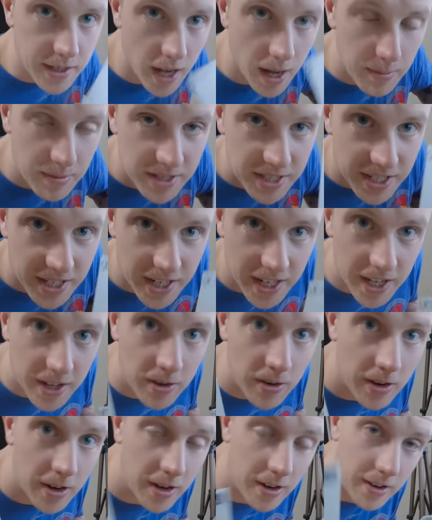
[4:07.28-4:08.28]
Thomas and
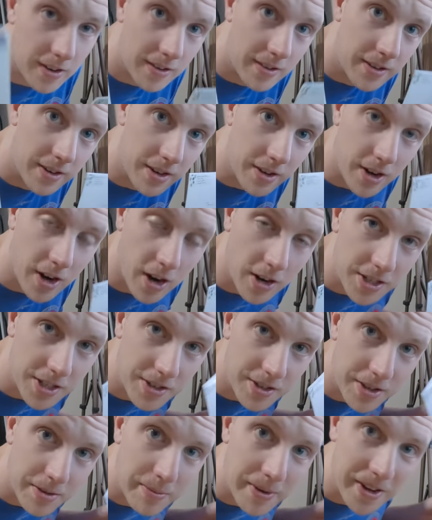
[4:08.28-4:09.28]
Igor, your cards are
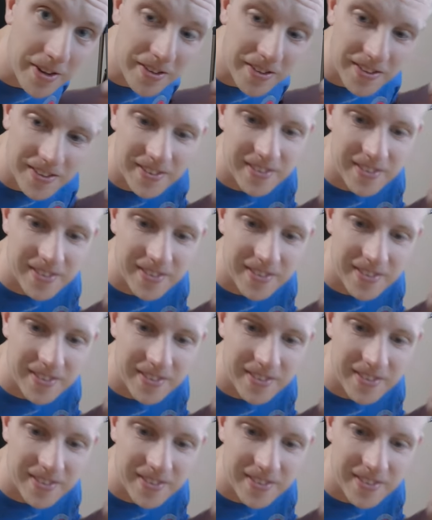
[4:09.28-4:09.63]
in the mail.